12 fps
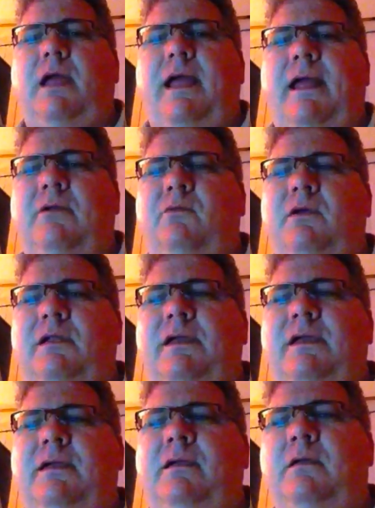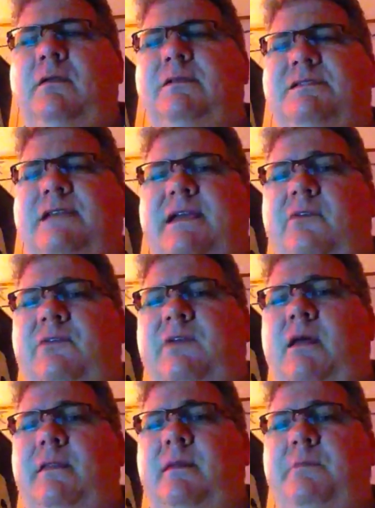And really, the sales
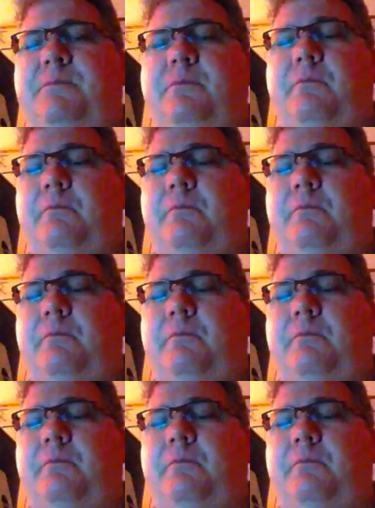on the